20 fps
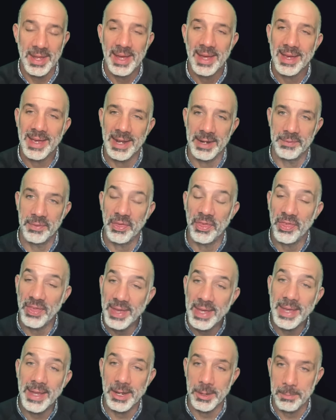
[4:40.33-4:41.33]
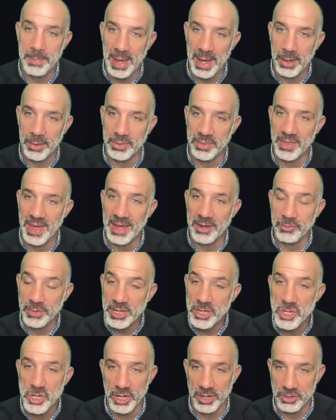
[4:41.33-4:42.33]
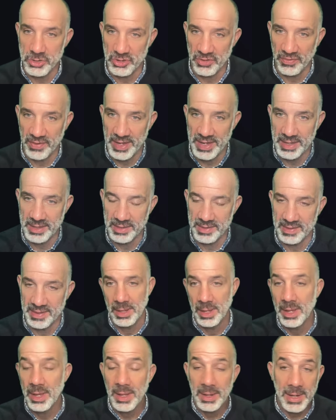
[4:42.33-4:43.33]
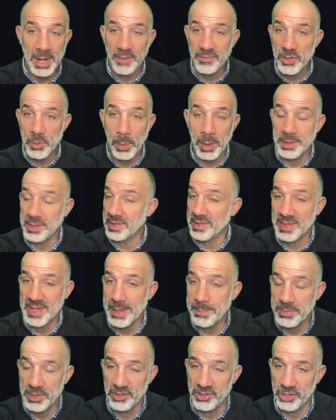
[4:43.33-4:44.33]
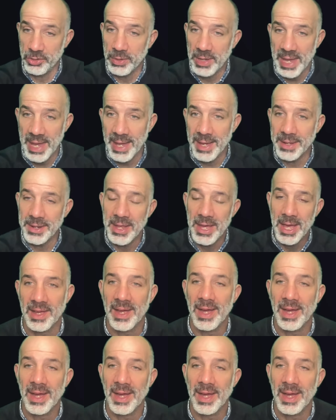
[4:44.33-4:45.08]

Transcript: kind of thinking about that recharge phase. Now, if you want to skip this, you can.